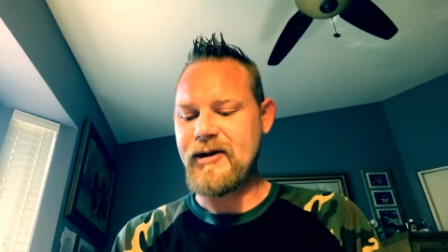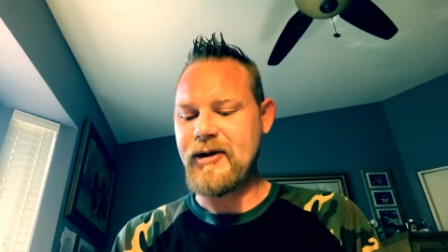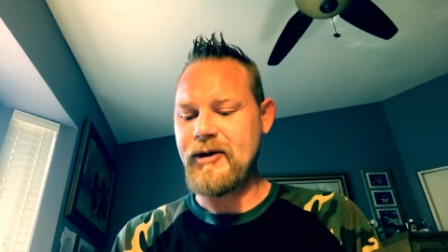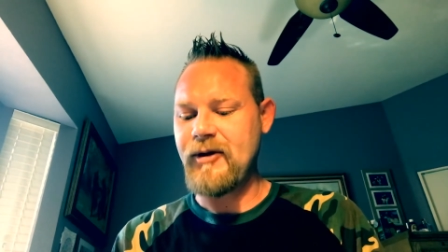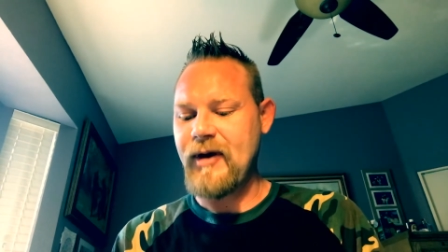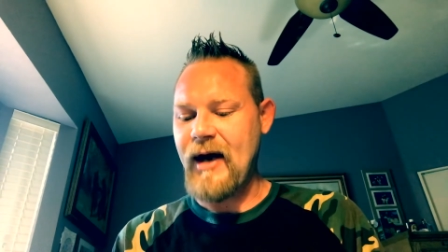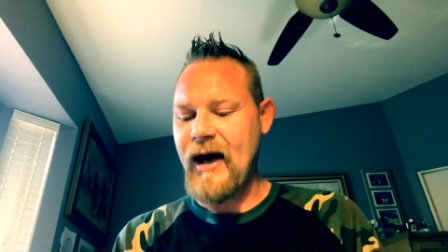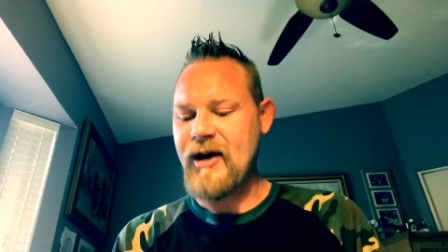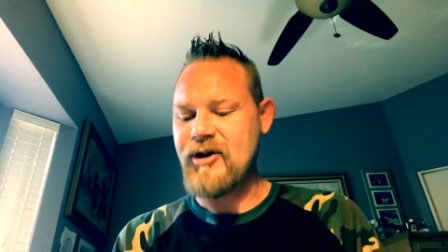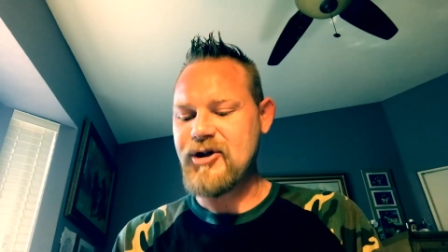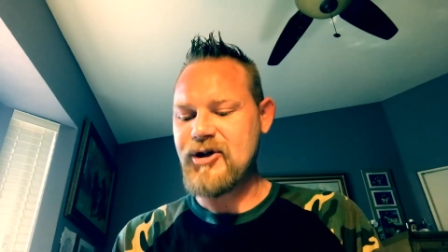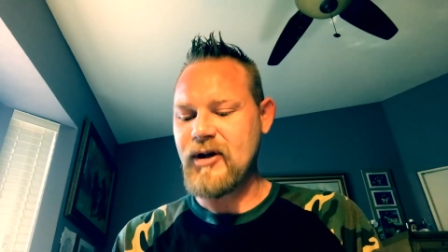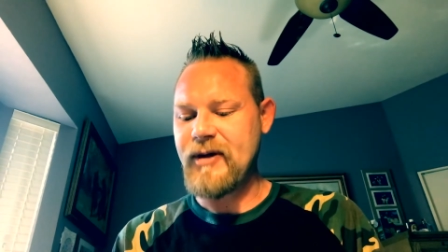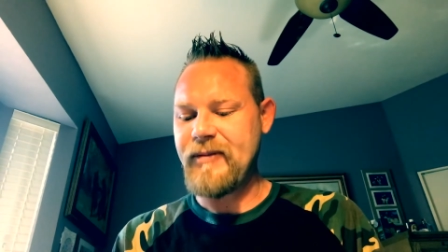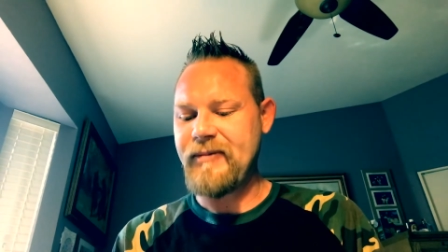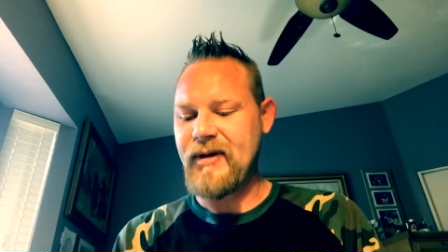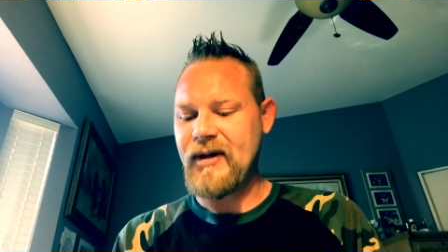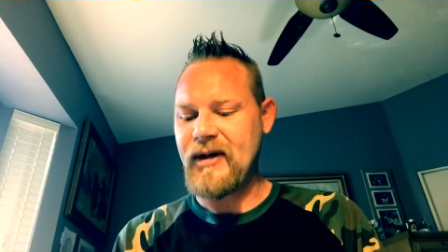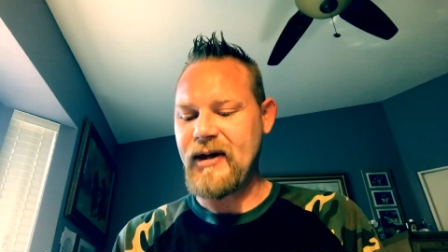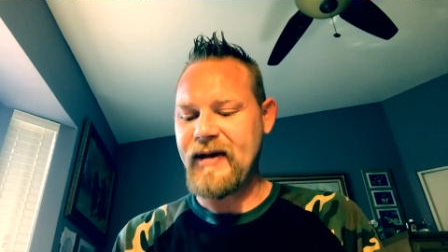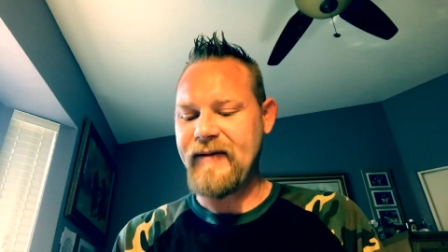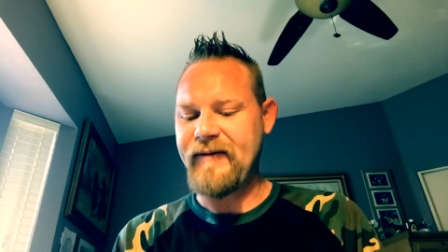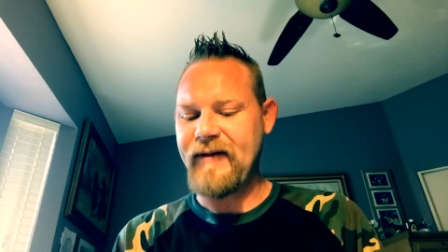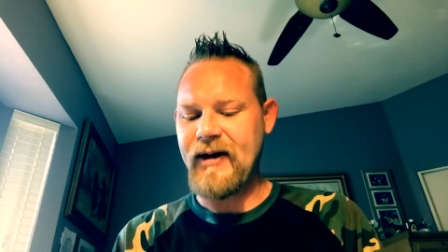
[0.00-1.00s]
You'd actually be
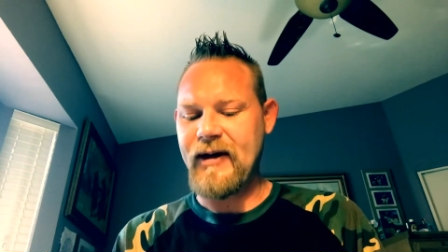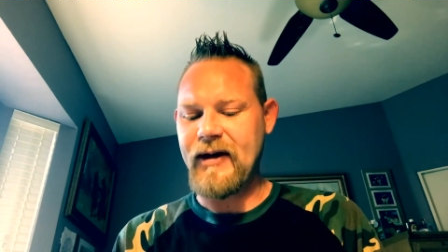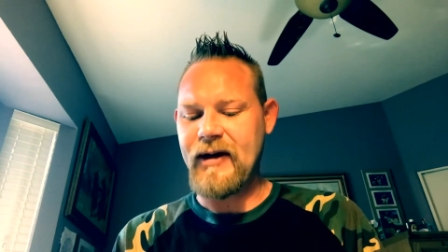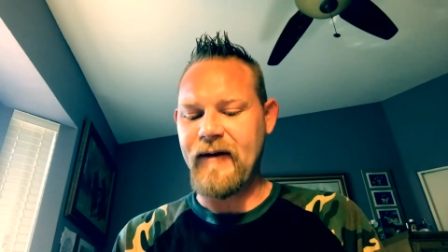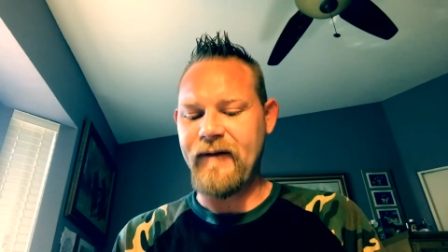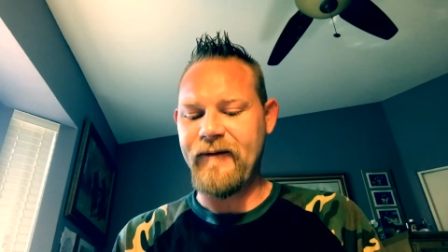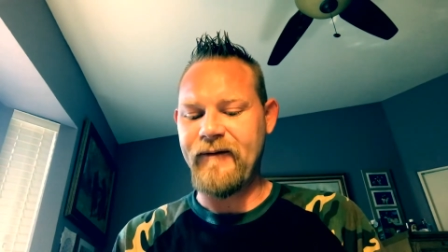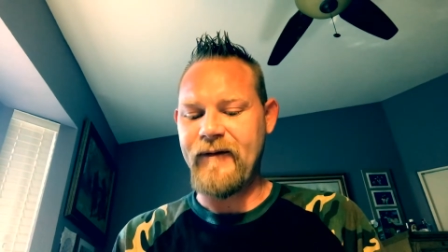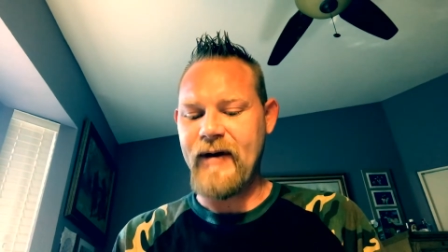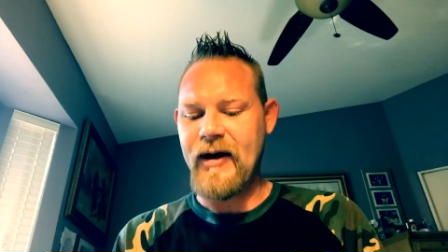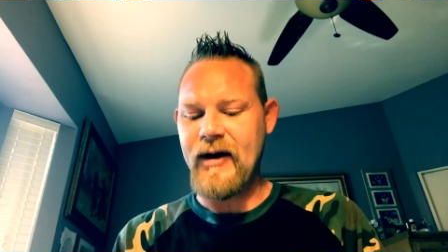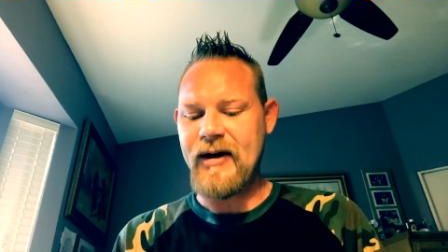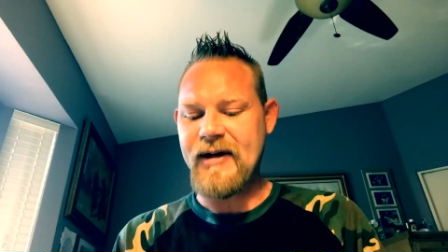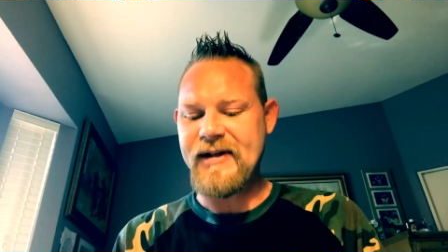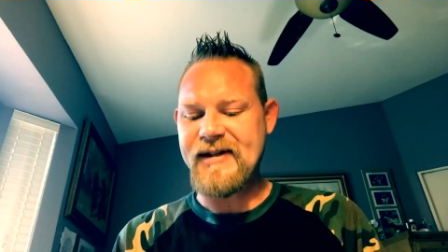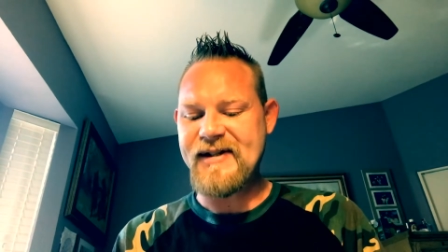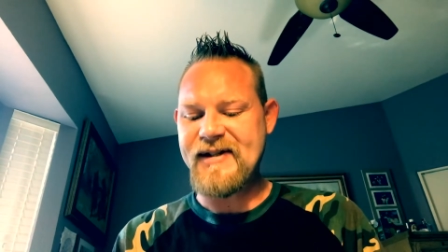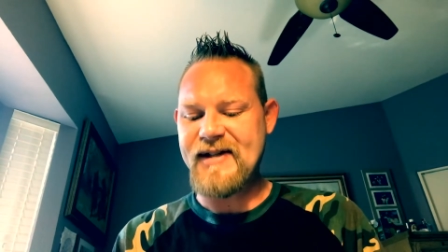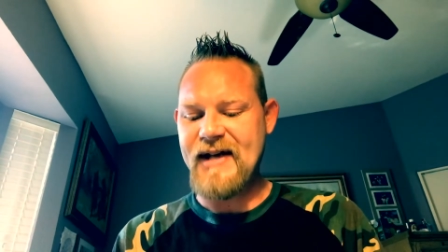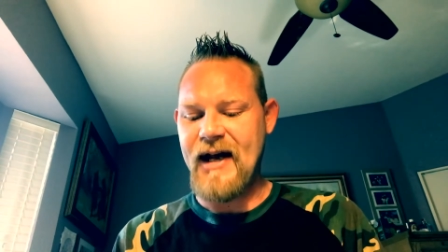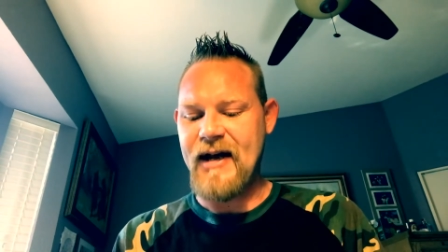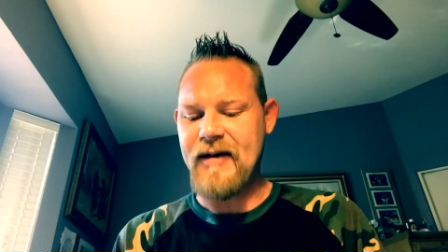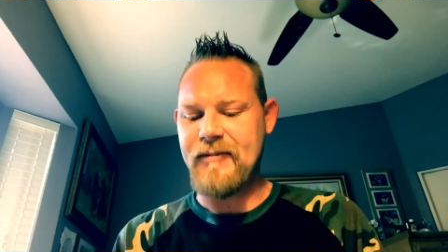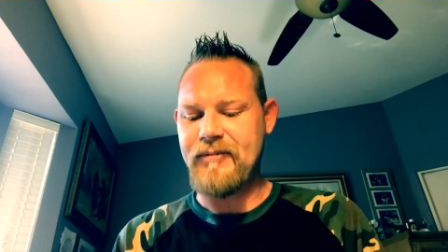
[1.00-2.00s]
living in a very
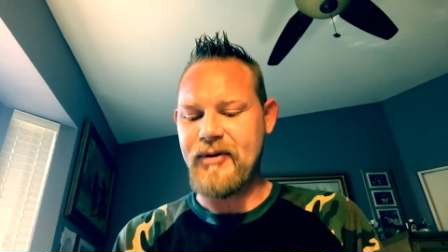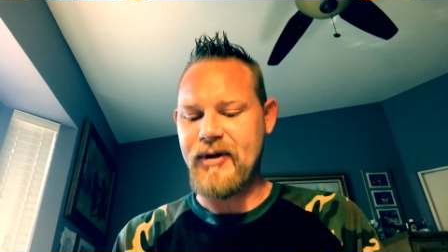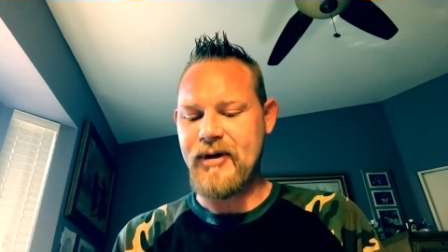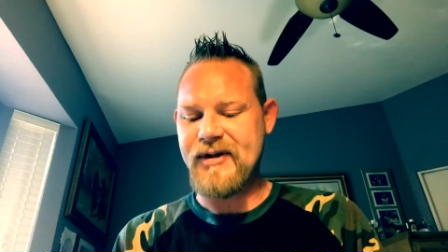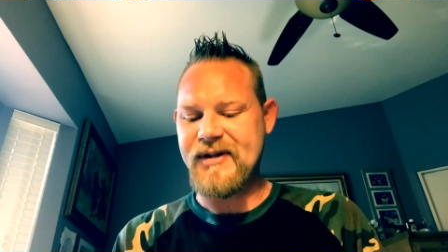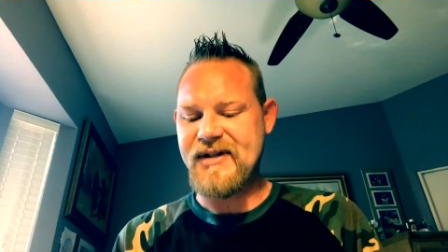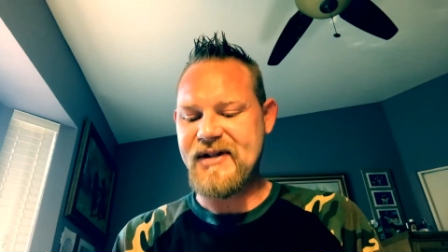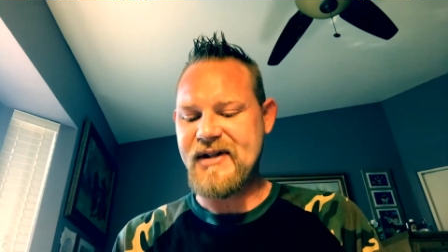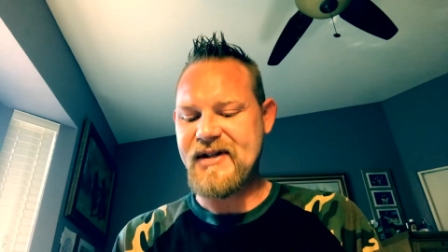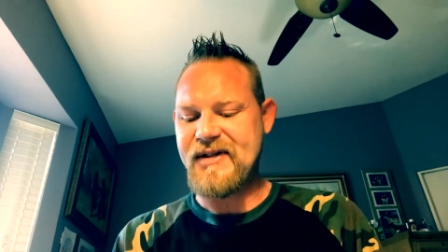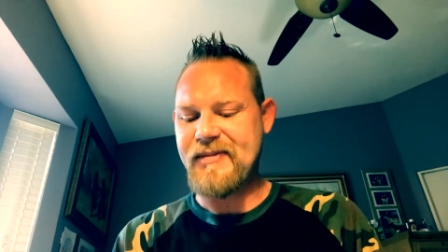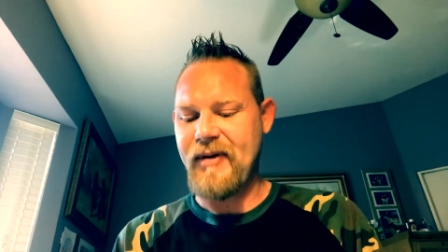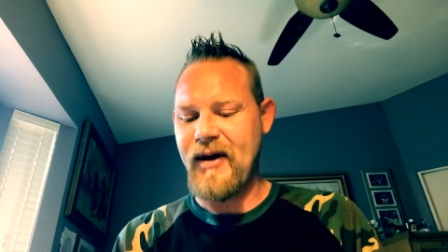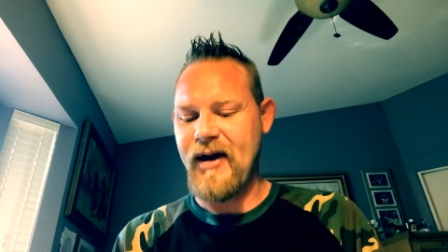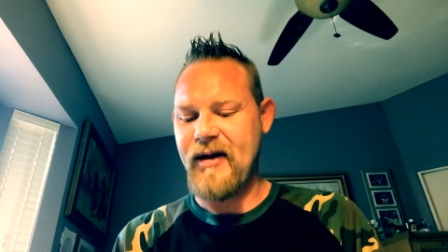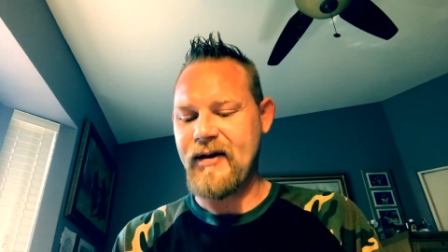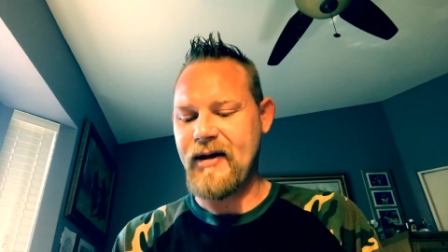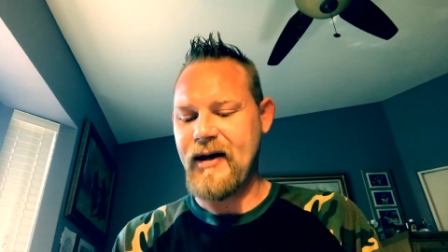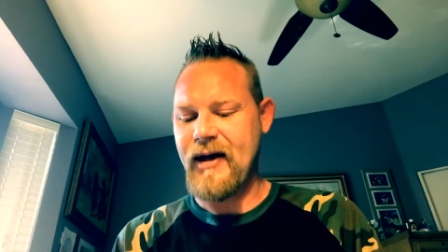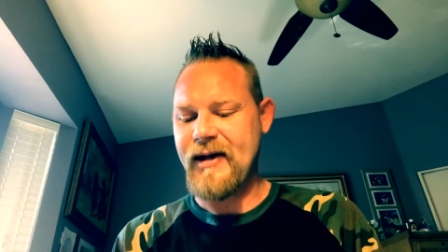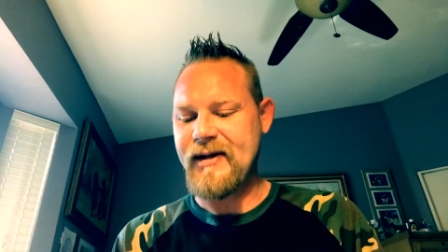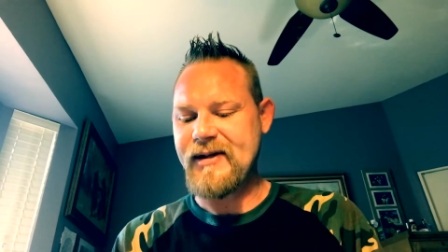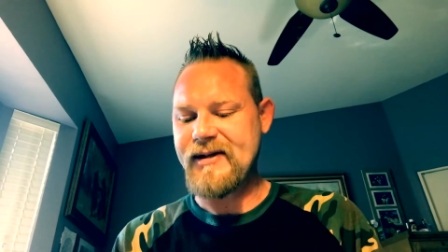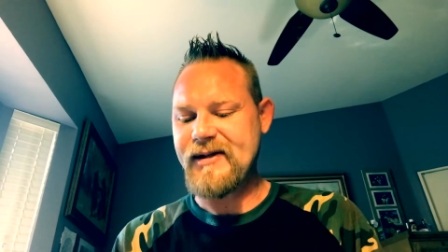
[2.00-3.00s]
sane person's
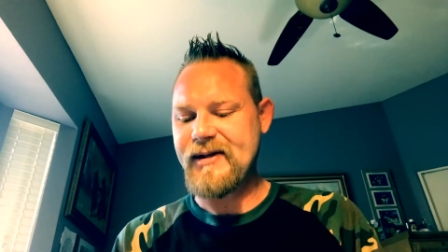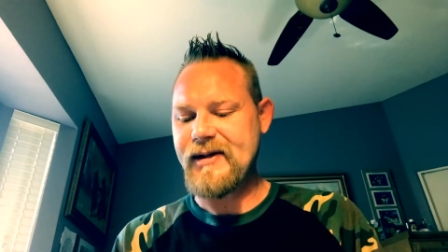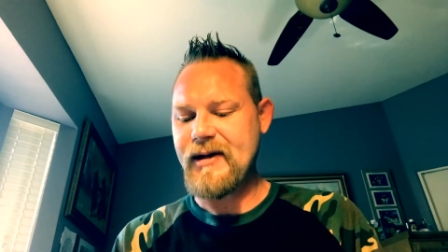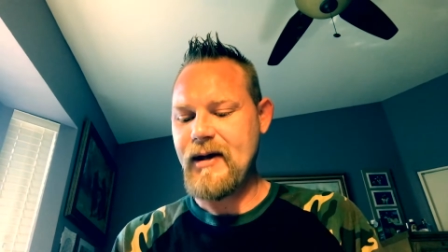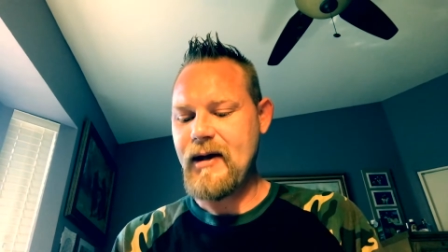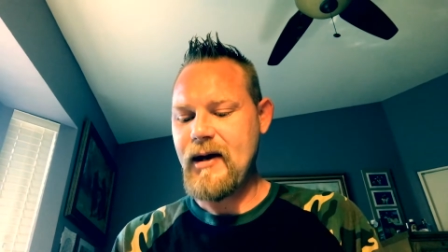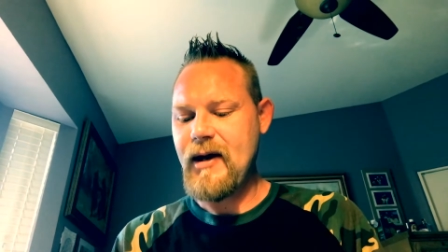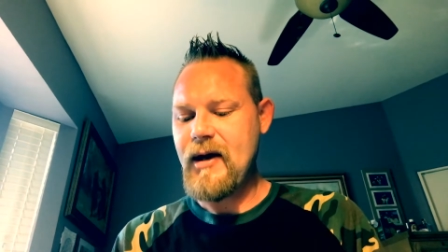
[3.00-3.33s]
paradise.